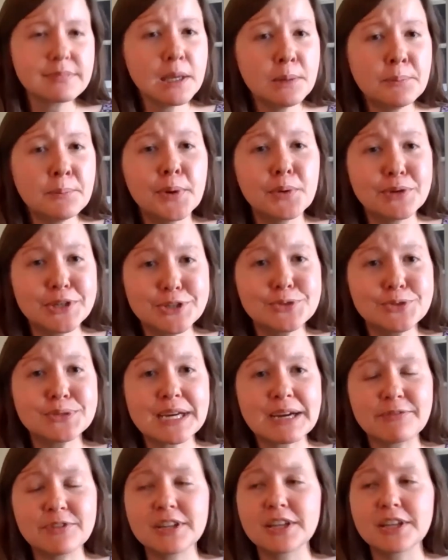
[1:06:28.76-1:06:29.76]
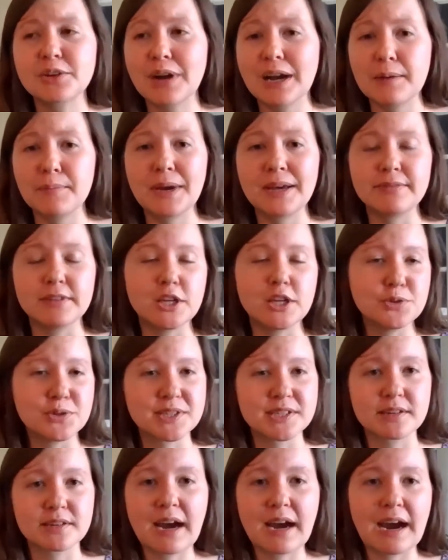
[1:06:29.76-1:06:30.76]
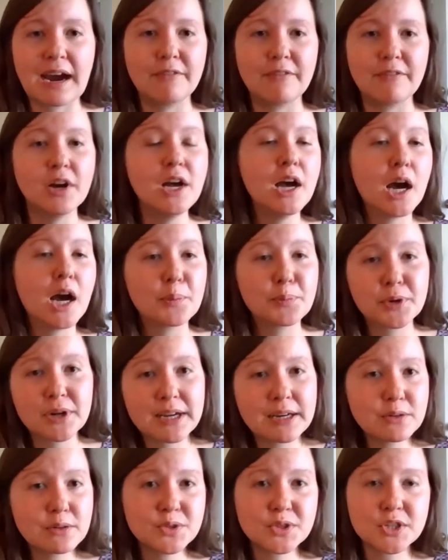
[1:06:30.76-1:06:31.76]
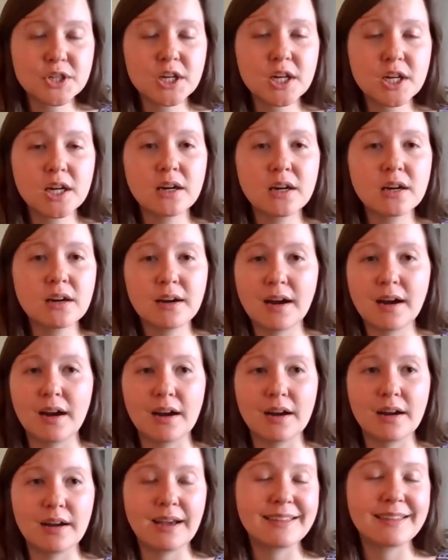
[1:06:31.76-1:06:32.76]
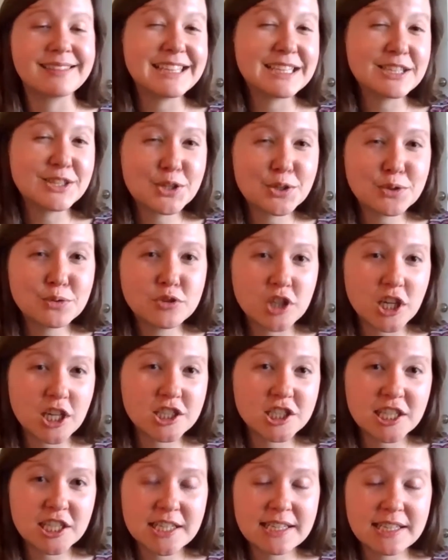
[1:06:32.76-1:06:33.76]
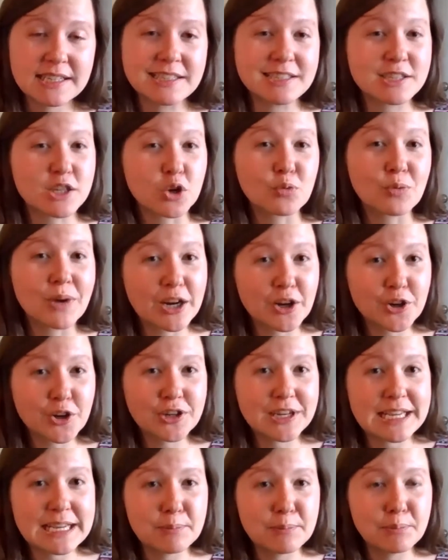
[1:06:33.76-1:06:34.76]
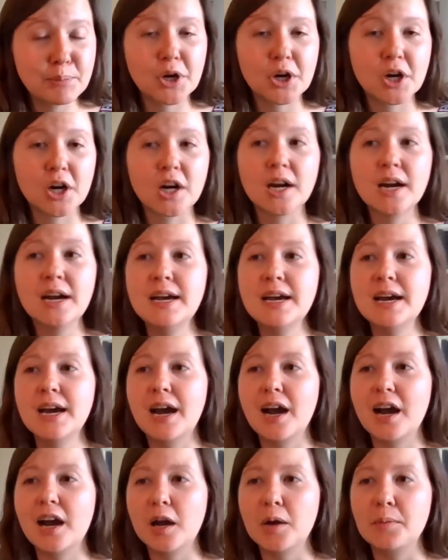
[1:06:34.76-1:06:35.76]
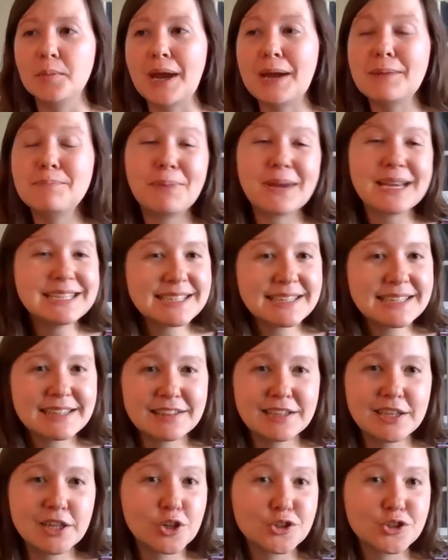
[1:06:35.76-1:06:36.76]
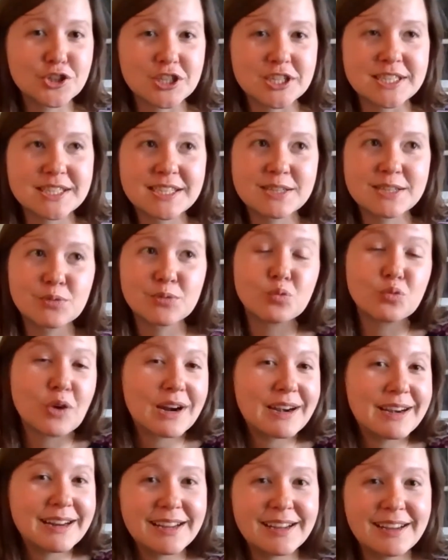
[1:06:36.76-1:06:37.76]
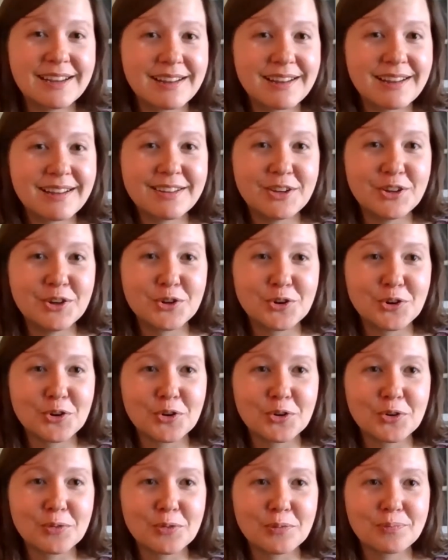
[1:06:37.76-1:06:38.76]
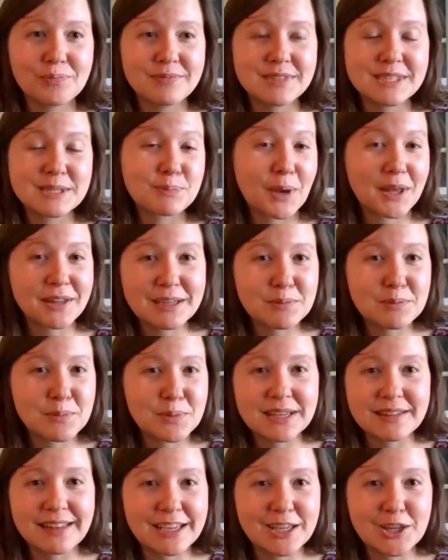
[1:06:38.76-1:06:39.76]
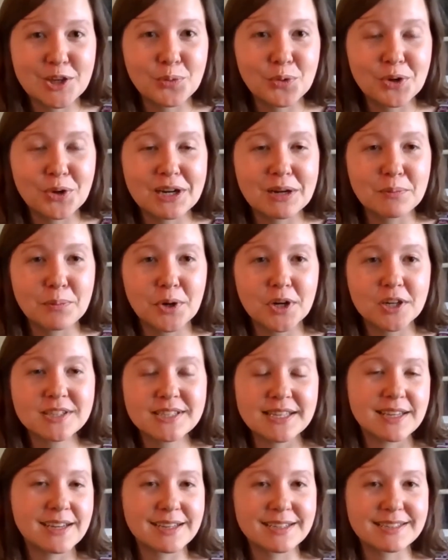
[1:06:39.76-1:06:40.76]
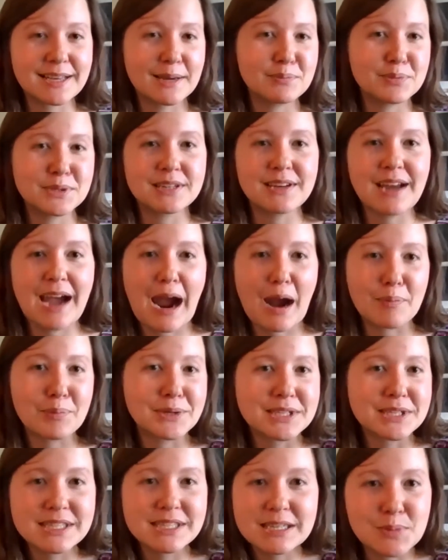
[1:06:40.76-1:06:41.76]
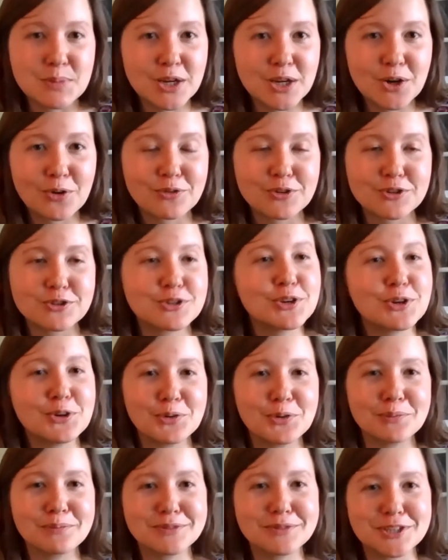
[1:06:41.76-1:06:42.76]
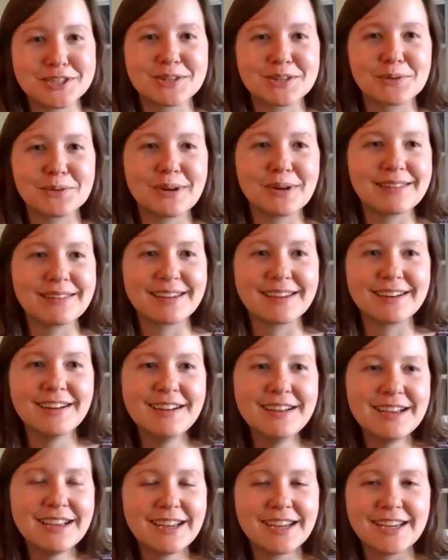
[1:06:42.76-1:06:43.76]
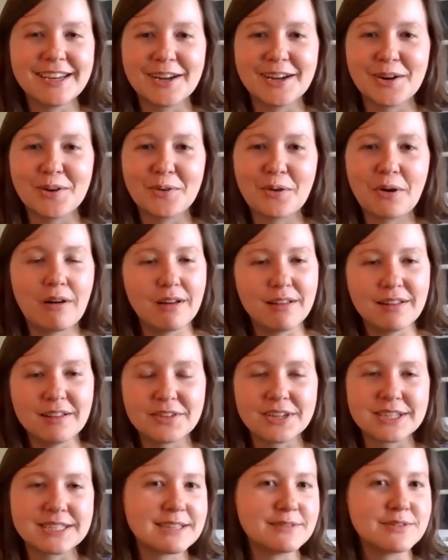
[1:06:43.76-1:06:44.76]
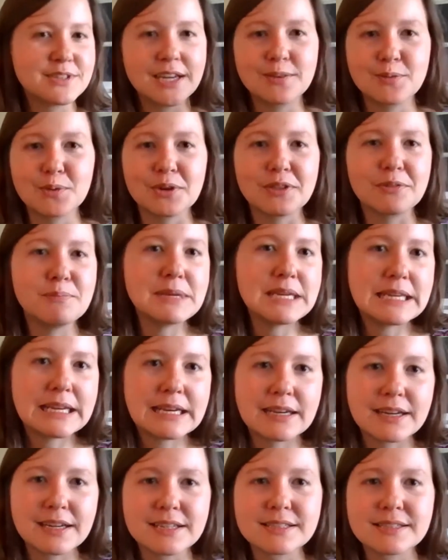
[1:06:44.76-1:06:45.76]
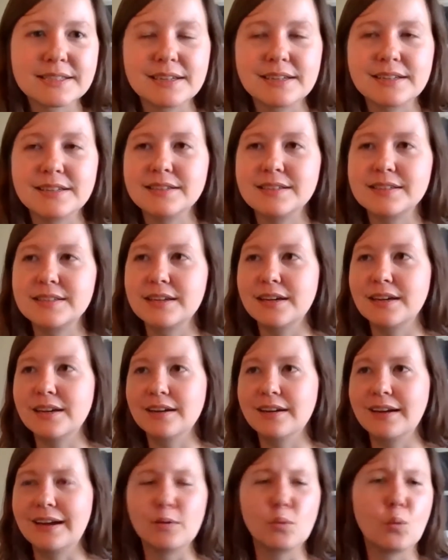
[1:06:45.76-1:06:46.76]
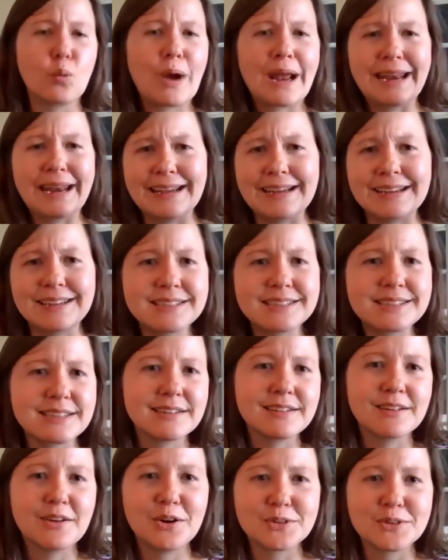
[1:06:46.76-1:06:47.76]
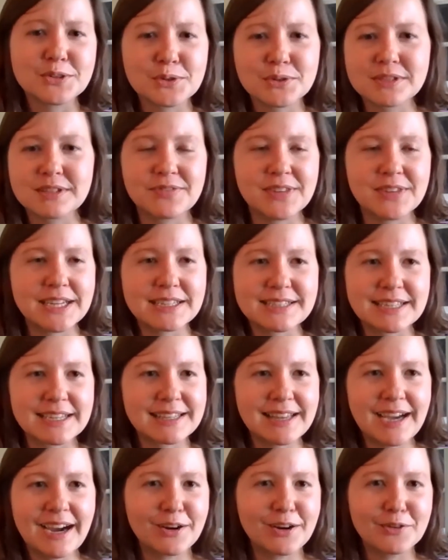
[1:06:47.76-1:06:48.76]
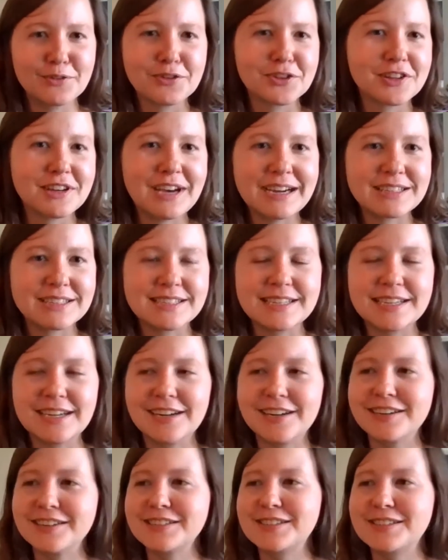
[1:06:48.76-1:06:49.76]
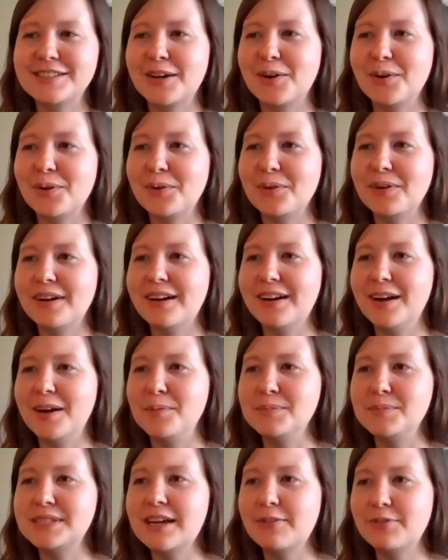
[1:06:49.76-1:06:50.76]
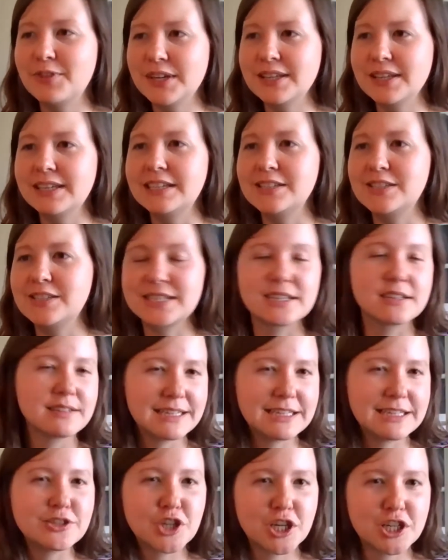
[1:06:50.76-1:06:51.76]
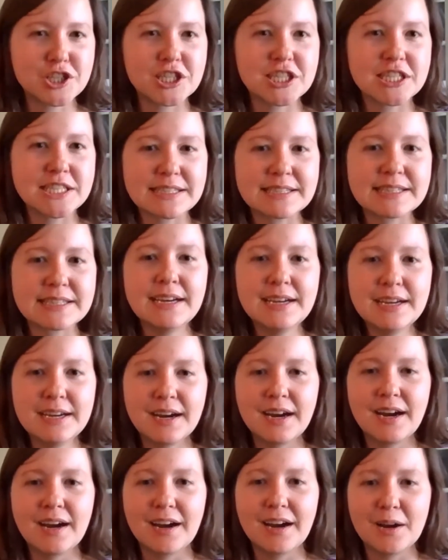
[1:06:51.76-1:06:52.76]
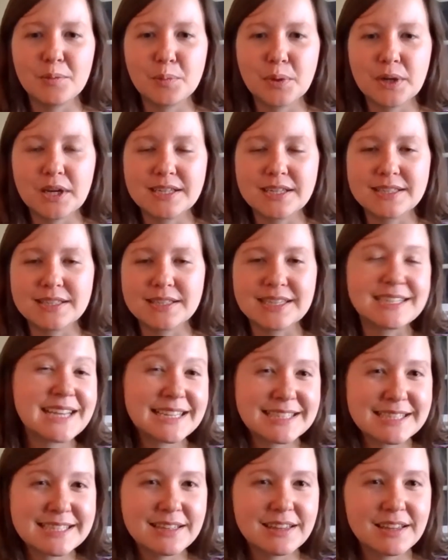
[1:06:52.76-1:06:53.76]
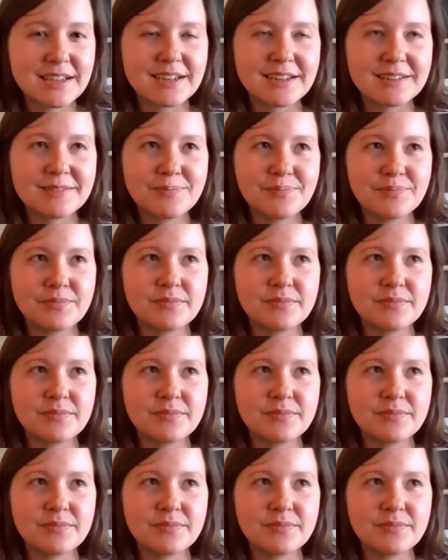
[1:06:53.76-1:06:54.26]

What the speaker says: But we do definitely recommend that you still have a pronouncer, at least 2 judges, a record keeper, and basically you're just running your spelling bee like you would in person, except it happens to be over Zoom, just the way that, all of us have done with meetings and weddings and all sorts of things like that over the last year. So definitely still need judges because the